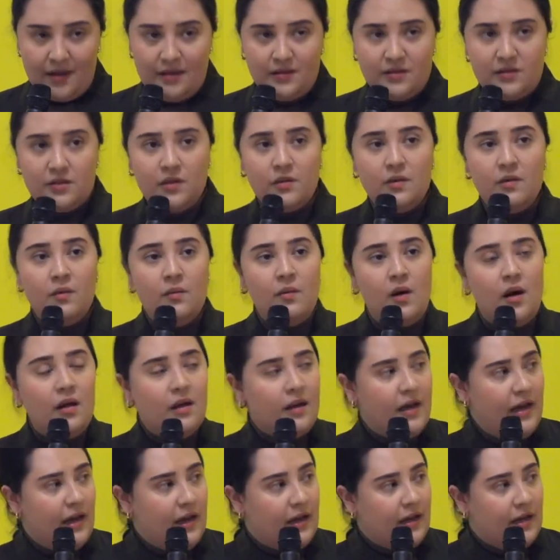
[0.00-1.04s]
So the wall
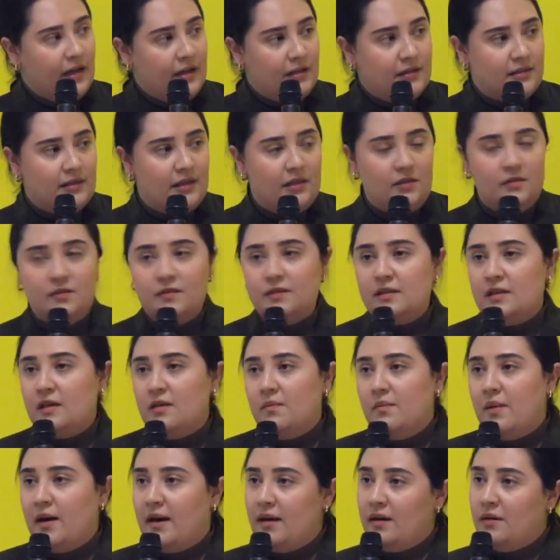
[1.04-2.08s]
hangings that you see
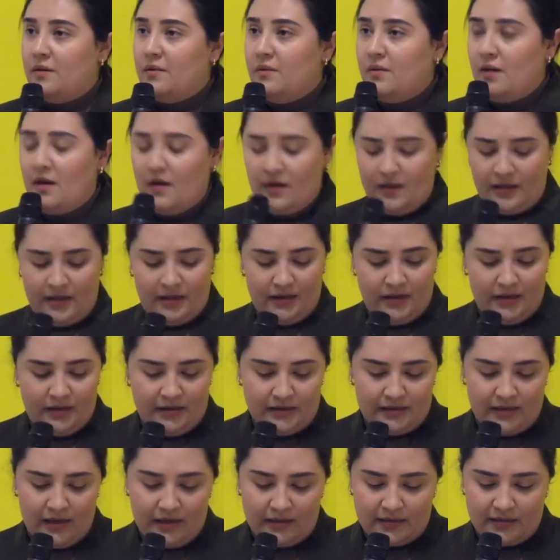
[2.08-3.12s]
by Oonark in
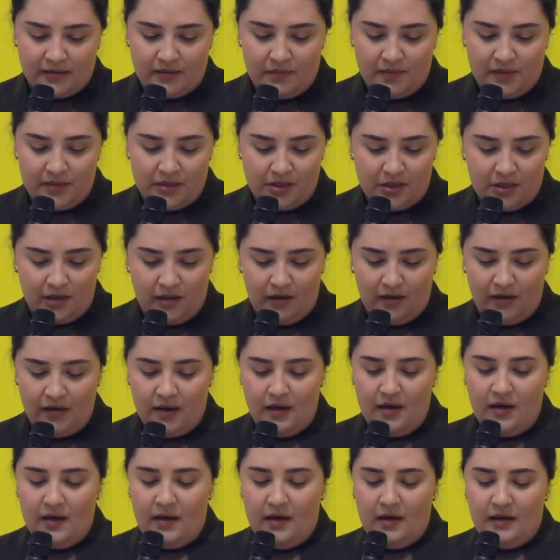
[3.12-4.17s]
this exhibition
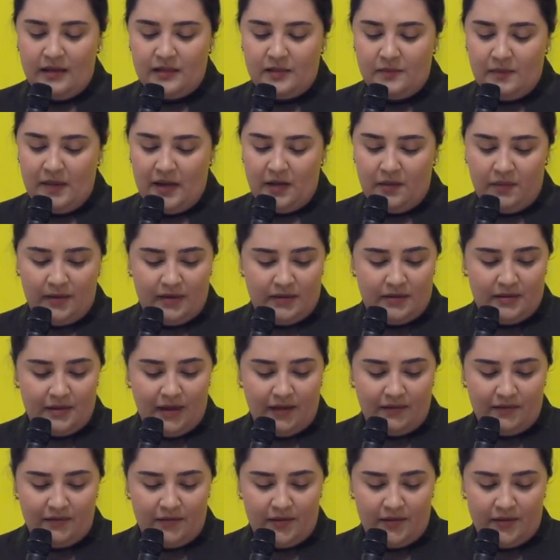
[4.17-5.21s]
is made with
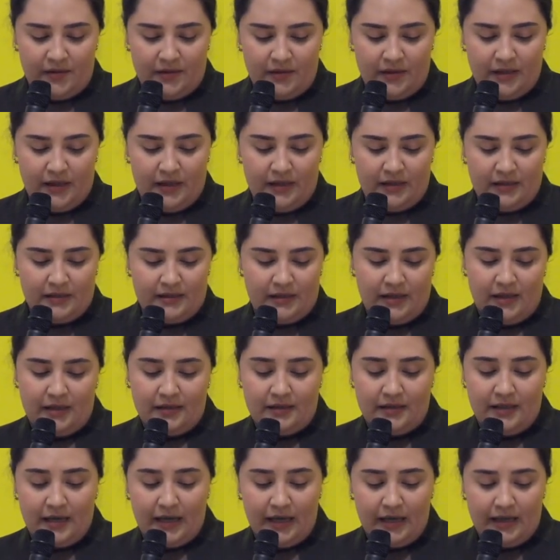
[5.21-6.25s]
duffel. It is a
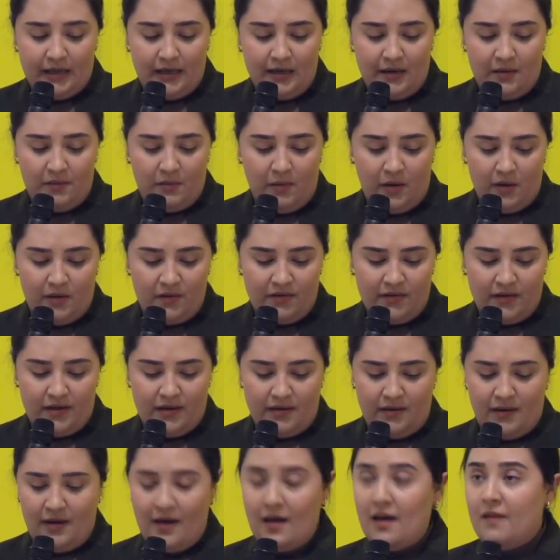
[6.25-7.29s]
tightly
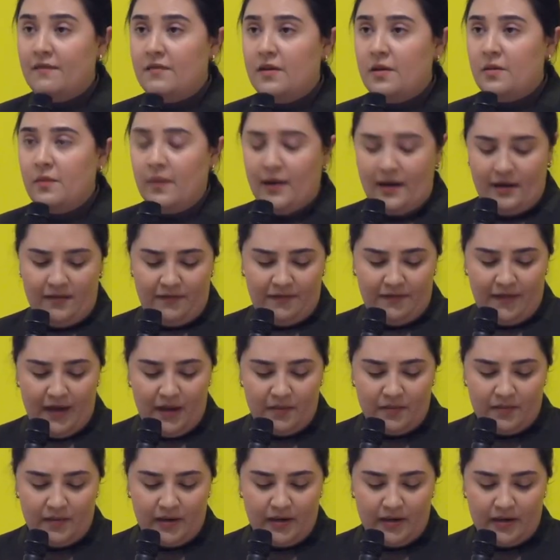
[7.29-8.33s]
woven, heavyweight
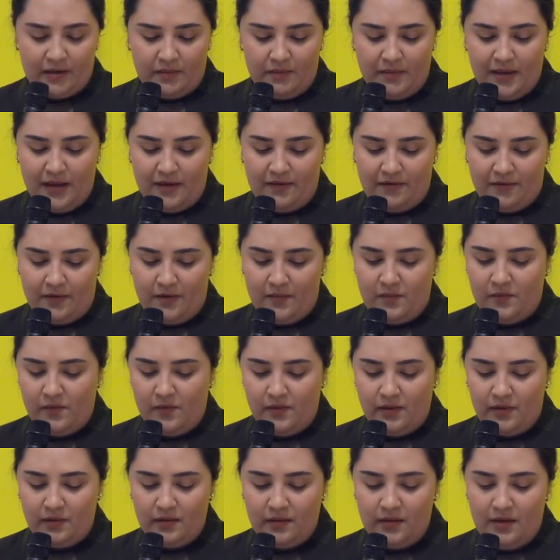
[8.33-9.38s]
fabric made from
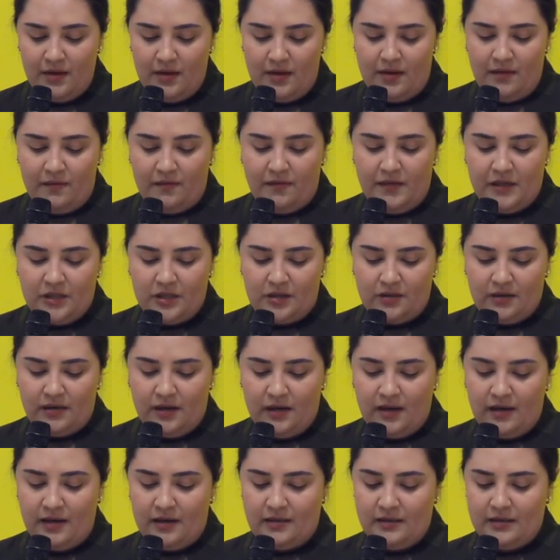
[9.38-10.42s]
wool,
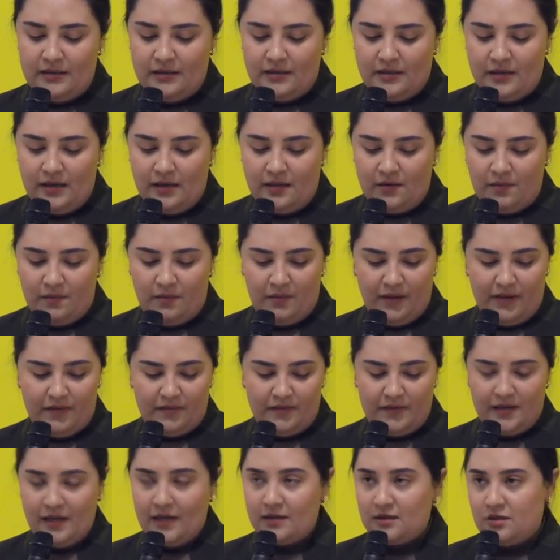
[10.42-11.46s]
featuring a distinct
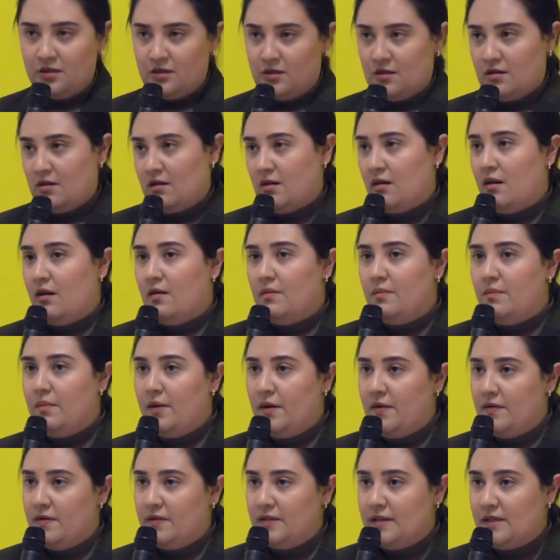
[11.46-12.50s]
rough texture on
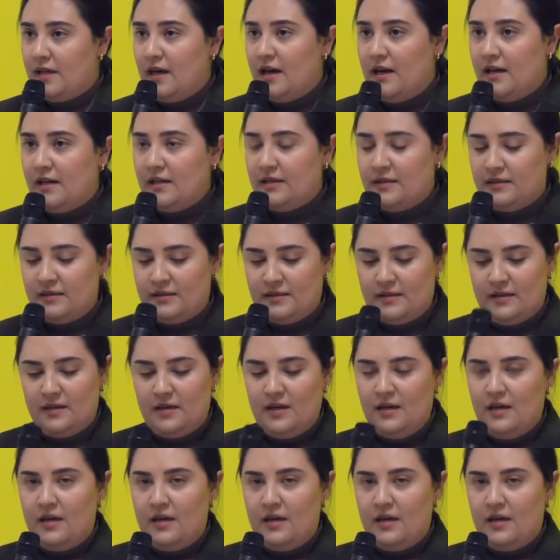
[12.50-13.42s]
both sides.